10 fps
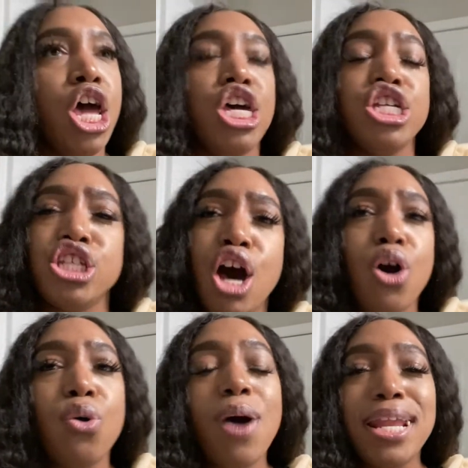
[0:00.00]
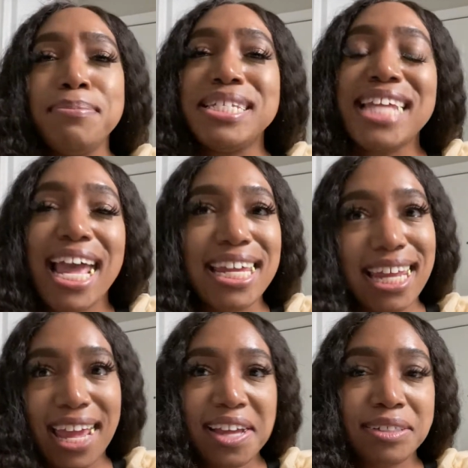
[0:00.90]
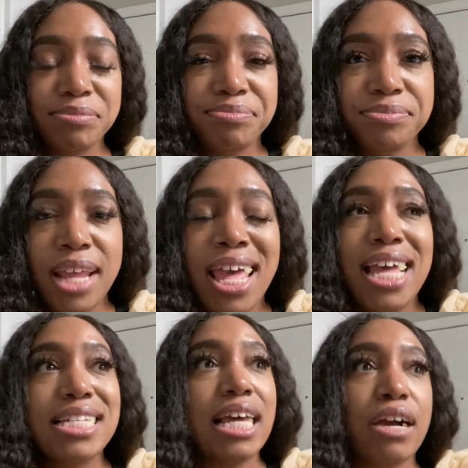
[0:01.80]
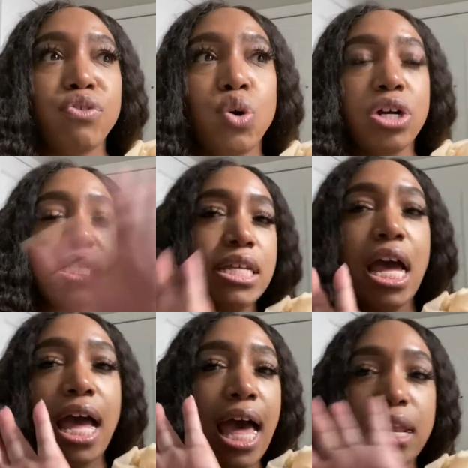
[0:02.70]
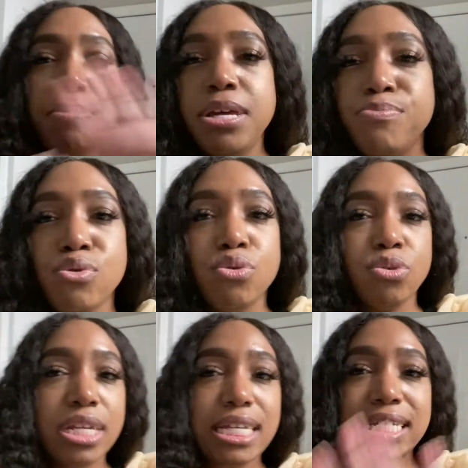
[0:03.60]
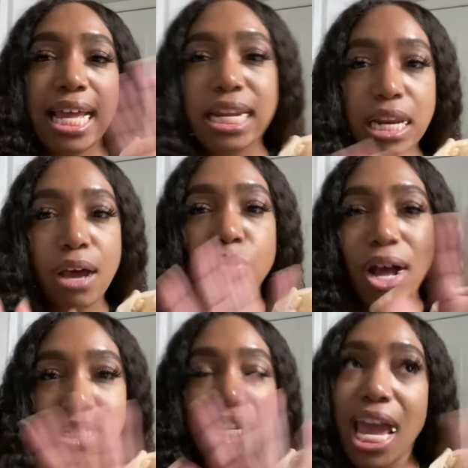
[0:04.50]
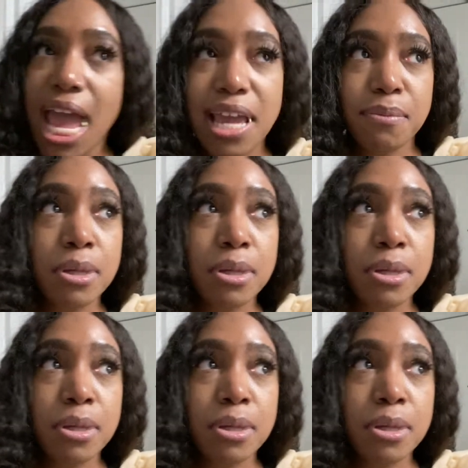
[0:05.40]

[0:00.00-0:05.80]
So while I'm standing, it's like, of course, hella people that's standing up watching the game.